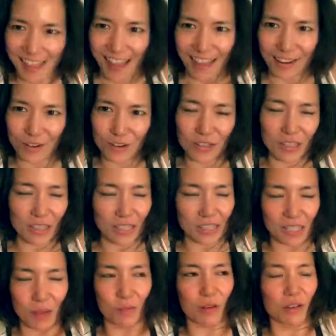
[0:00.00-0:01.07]
that? You just like
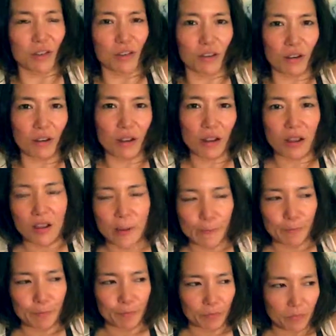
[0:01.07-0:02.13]
stepped into your
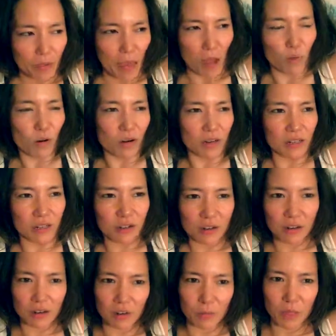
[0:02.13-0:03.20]
power and
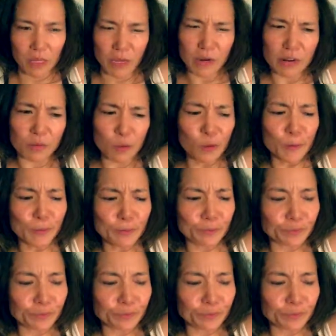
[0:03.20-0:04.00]
you're going to be irritable.